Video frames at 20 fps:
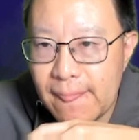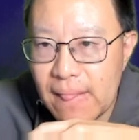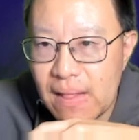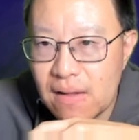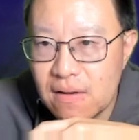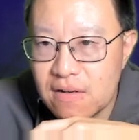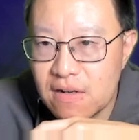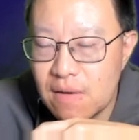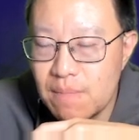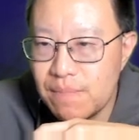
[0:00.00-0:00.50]

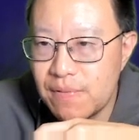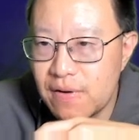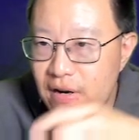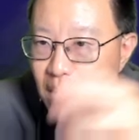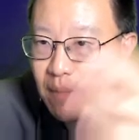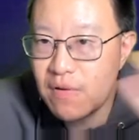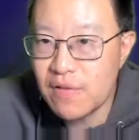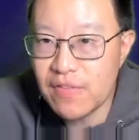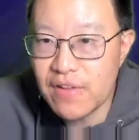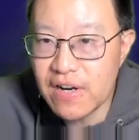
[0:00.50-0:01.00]

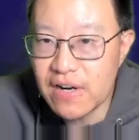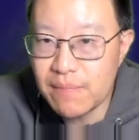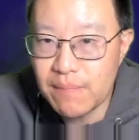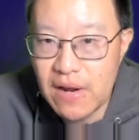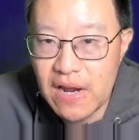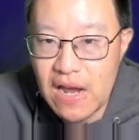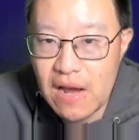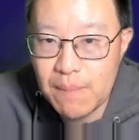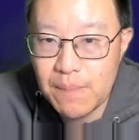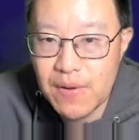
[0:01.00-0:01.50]
Some of these
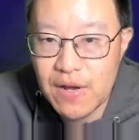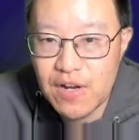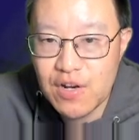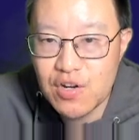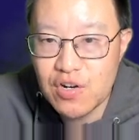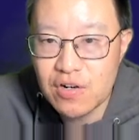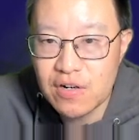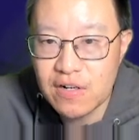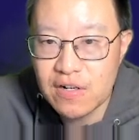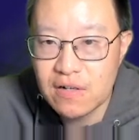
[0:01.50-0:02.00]
may have
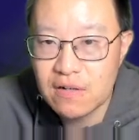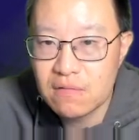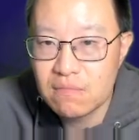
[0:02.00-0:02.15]
pictures.